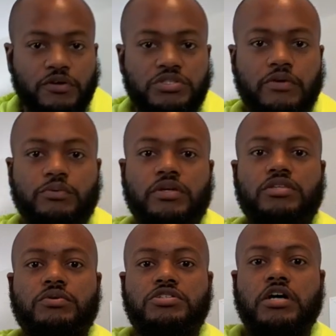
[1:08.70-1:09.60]
thing we're going to do is
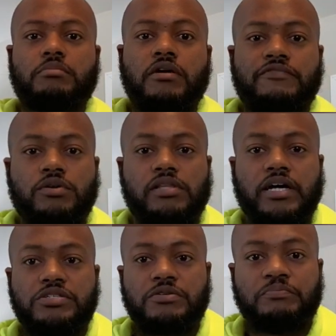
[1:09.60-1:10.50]
talk about fertilizer.
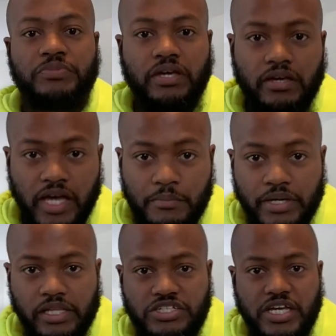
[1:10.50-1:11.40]
I
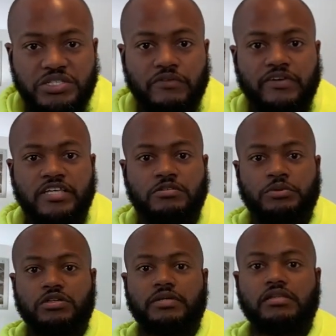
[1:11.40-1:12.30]
apologize in advance. I'm going to
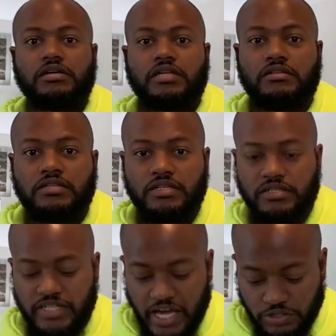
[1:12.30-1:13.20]
be looking
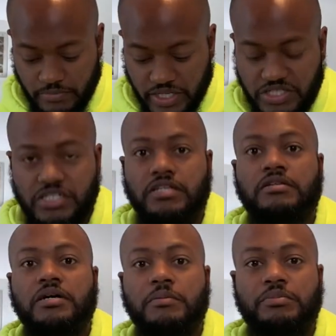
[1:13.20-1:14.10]
down on my sheet and
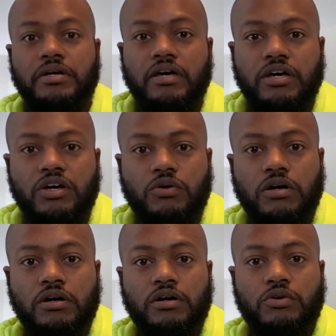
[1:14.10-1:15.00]
up
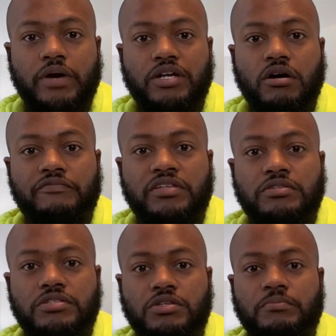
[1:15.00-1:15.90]
quite often,
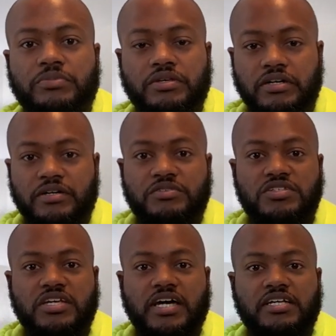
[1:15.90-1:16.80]
just to
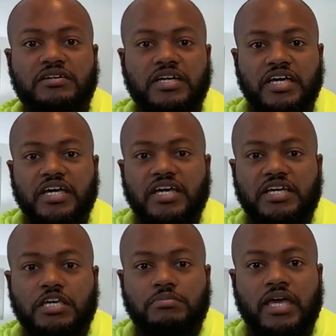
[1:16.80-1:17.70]
kind of
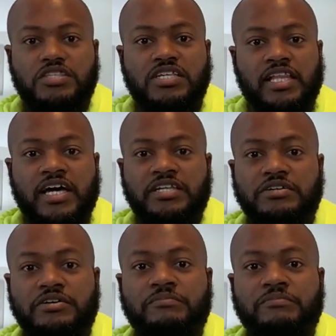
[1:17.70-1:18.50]
keep things in line here.